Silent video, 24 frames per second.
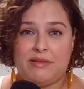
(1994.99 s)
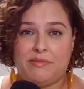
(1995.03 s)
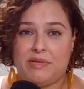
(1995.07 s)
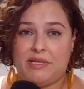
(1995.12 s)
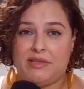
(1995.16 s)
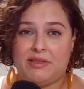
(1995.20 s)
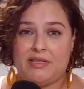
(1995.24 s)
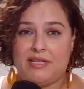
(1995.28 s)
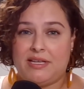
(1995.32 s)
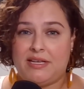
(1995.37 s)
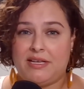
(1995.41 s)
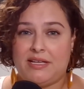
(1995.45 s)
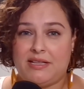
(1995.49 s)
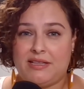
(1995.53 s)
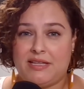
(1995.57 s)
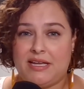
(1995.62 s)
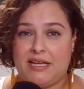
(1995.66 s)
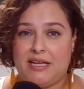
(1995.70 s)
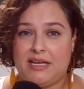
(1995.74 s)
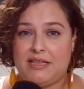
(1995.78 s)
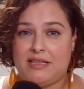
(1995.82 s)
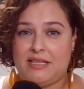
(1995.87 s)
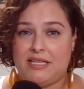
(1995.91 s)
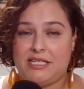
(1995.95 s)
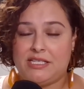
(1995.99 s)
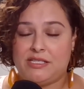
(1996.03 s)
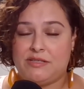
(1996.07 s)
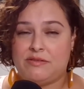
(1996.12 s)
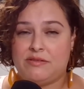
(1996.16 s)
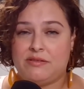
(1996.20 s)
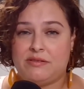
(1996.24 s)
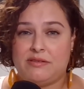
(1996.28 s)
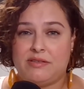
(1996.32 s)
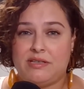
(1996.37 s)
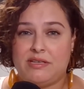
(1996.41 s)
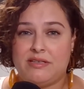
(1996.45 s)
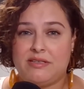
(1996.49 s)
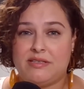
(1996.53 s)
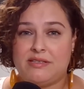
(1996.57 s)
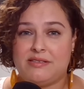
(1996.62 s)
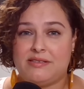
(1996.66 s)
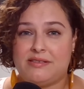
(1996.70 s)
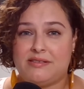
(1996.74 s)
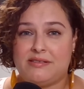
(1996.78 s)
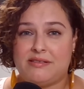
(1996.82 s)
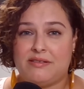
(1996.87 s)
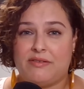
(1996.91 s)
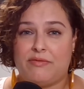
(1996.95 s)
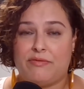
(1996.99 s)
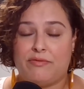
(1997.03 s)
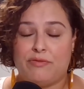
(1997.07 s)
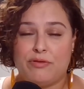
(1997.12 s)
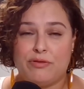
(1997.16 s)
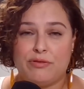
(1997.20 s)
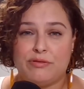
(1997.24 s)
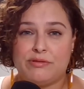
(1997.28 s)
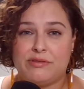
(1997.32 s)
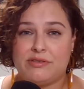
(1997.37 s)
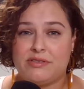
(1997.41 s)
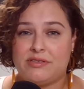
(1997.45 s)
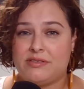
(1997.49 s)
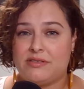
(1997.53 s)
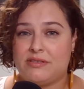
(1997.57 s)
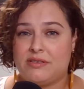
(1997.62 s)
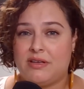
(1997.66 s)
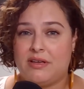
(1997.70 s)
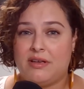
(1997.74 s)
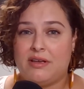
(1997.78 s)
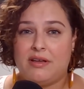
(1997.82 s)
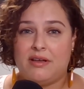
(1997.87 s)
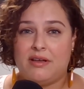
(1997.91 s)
I mean, they eat these fruits,